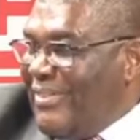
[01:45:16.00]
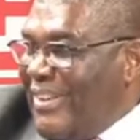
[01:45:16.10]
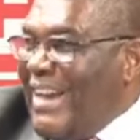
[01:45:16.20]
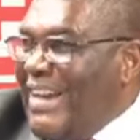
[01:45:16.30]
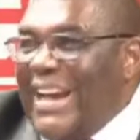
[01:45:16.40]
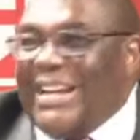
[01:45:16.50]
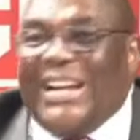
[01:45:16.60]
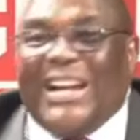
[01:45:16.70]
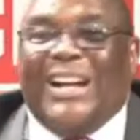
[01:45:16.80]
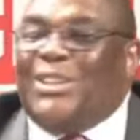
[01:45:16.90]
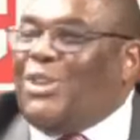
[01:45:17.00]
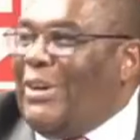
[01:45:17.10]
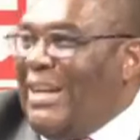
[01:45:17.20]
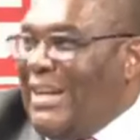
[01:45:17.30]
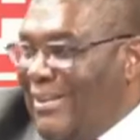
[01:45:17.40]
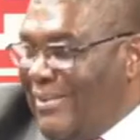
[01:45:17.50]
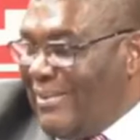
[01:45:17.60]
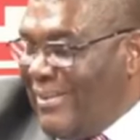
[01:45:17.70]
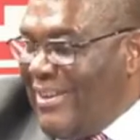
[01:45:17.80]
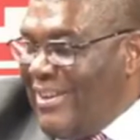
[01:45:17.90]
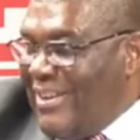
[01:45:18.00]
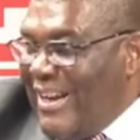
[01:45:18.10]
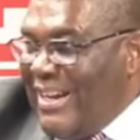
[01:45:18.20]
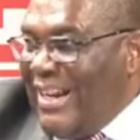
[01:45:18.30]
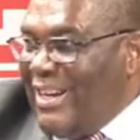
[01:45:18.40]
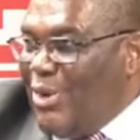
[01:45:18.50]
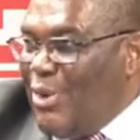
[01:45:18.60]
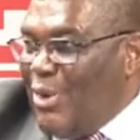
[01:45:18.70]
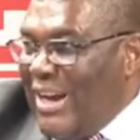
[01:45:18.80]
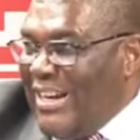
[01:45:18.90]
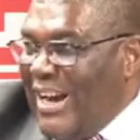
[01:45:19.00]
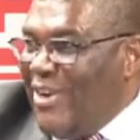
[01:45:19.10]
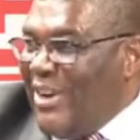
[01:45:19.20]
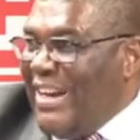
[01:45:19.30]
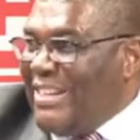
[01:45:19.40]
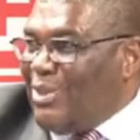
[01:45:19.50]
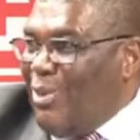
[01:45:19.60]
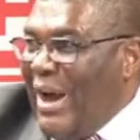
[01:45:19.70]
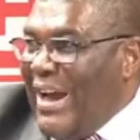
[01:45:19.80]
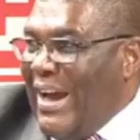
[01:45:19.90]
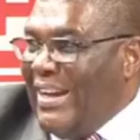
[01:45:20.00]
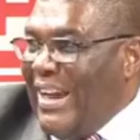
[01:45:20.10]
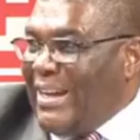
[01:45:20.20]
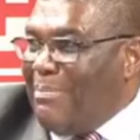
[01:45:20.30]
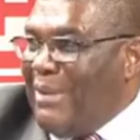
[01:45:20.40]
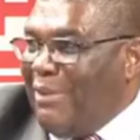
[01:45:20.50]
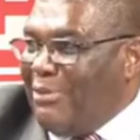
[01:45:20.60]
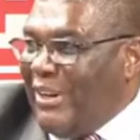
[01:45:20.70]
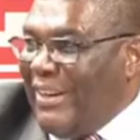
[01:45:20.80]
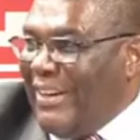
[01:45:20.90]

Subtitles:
I like Cantona. And you can now guess why I like Biafra.